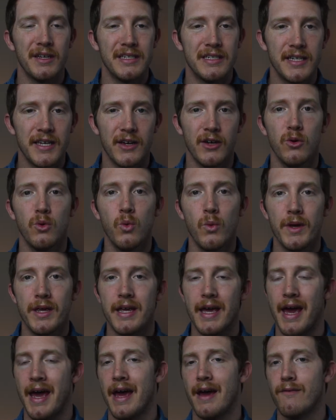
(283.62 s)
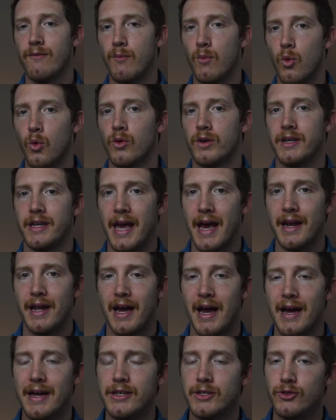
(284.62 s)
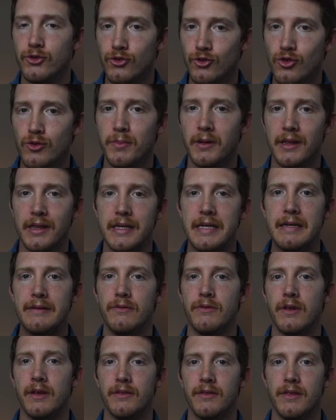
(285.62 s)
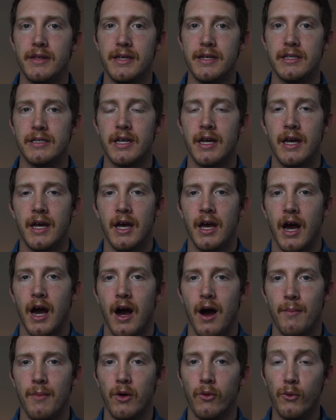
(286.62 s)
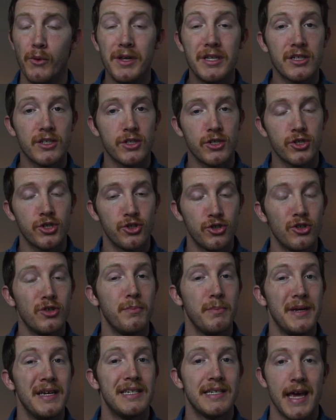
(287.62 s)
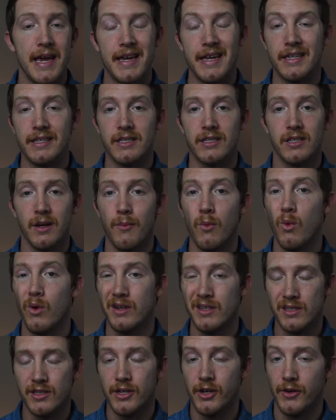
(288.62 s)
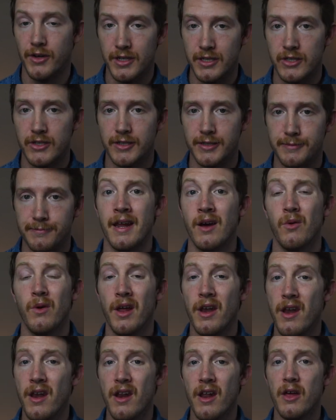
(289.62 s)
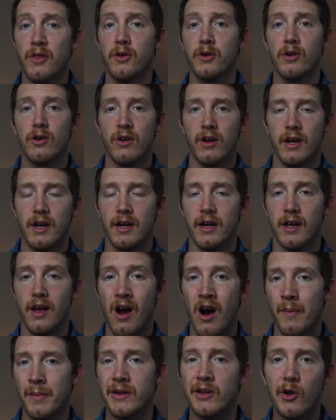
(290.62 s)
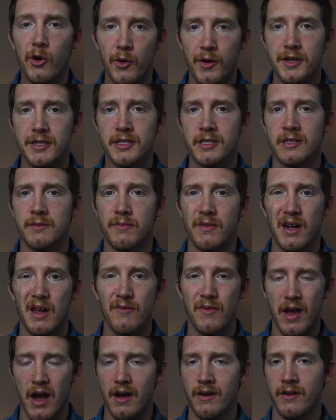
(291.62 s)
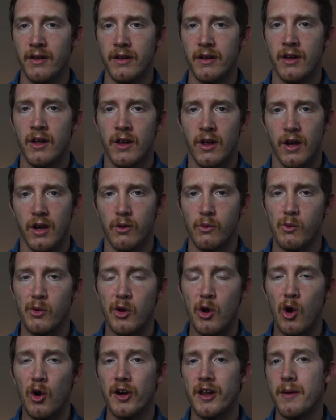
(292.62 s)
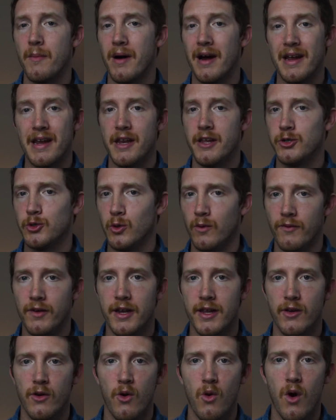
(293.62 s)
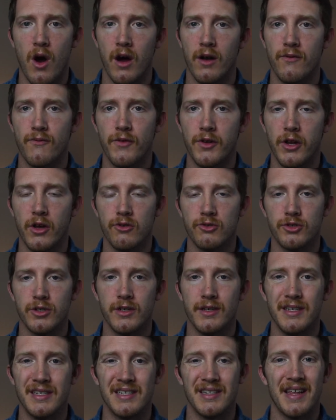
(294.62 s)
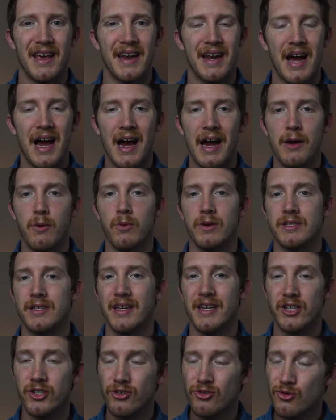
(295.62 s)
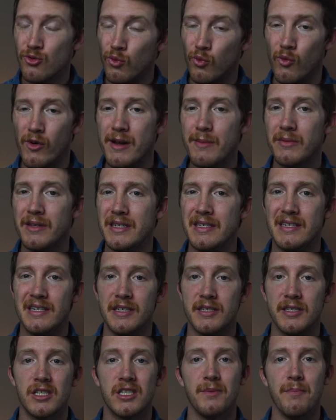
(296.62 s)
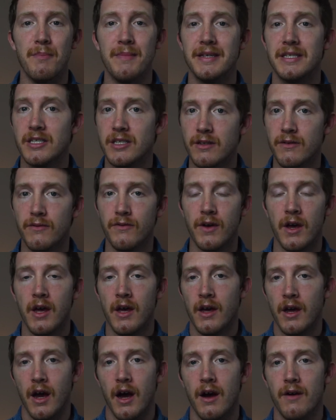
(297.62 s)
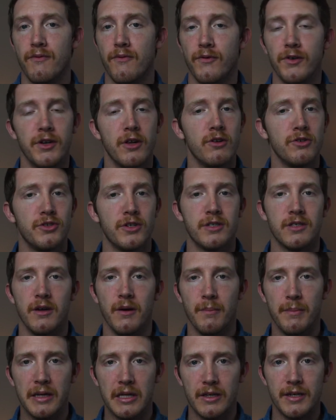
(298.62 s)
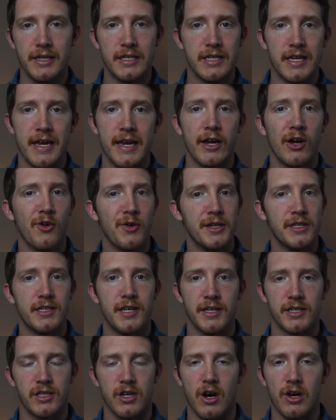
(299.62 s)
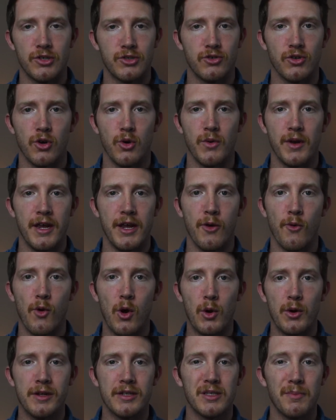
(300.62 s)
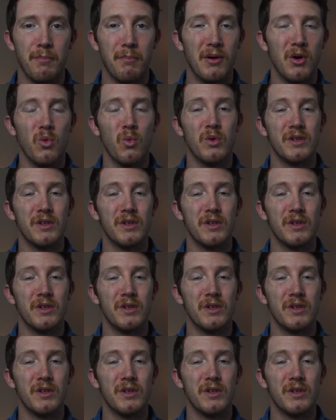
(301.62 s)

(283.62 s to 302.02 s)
until we have more data, I do believe that these um, risks should be taken somewhat seriously. Now, another uh, common criticism that I've gotten uh, regarding my initial video on Fadogia is that I was was extremely dismissive of Fadogia's ability to increase testosterone in rodents, but